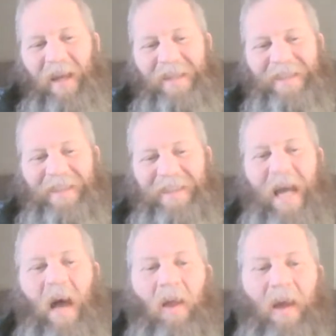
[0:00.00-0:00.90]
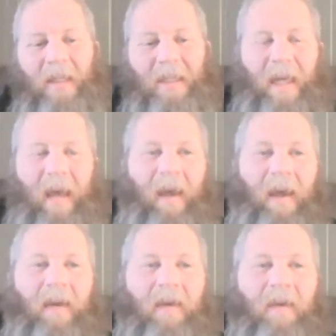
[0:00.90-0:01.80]
Shall I say
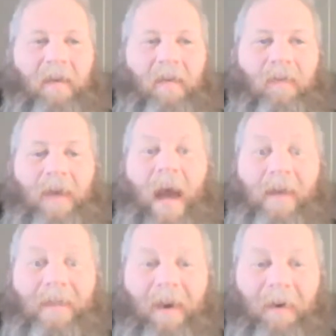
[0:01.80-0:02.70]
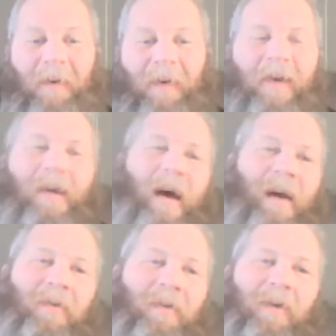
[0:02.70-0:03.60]
fiasco? I
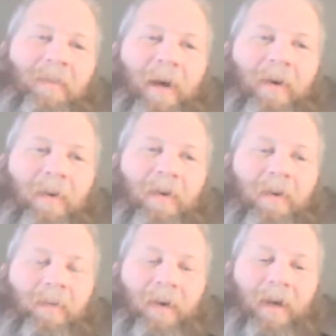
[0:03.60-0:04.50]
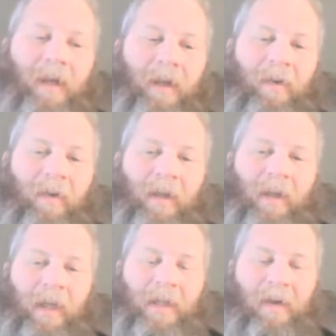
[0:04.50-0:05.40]
don't know a better word to put in there,
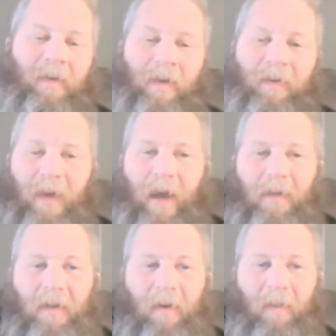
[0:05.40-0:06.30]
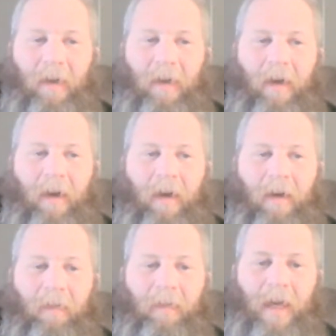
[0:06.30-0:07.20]
really. It's not really fiasco, but
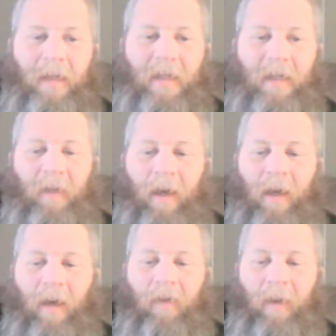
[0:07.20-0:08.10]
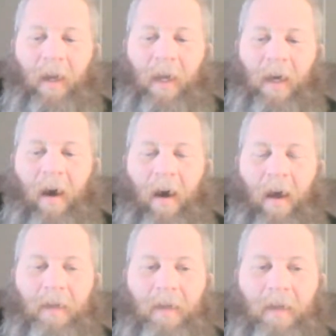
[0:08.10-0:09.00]
it seemed like everybody got